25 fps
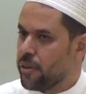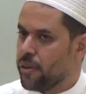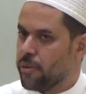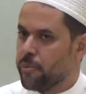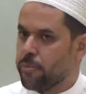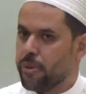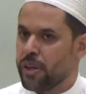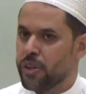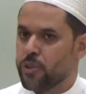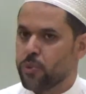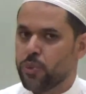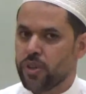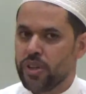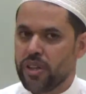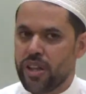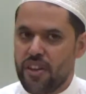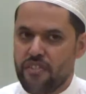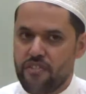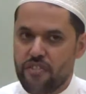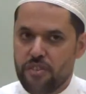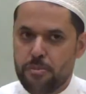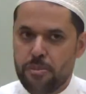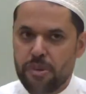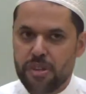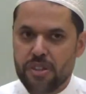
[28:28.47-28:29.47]
But when
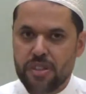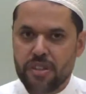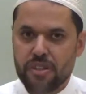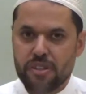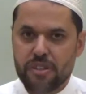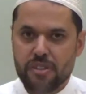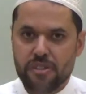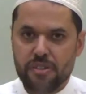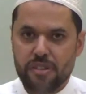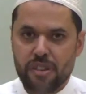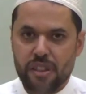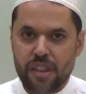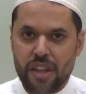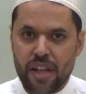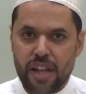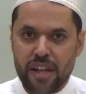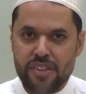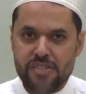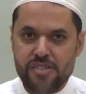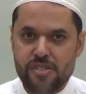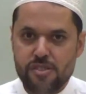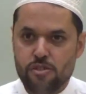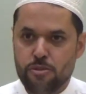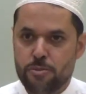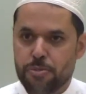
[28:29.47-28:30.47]
everybody
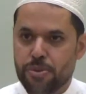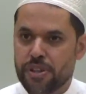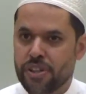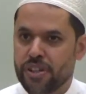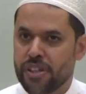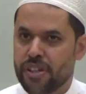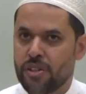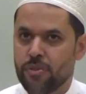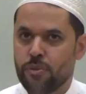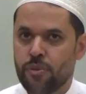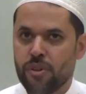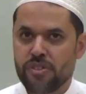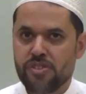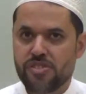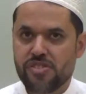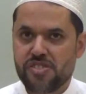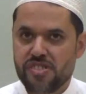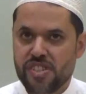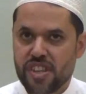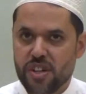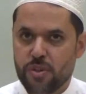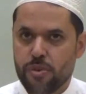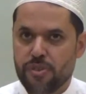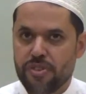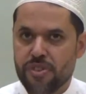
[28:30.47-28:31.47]
likes his opinion and wants to
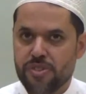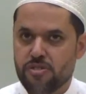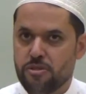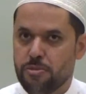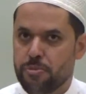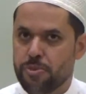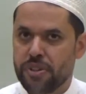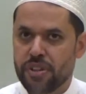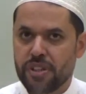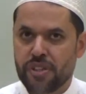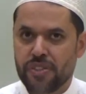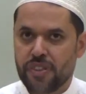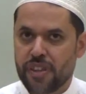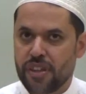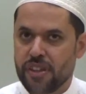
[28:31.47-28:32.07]
stick with his opinion,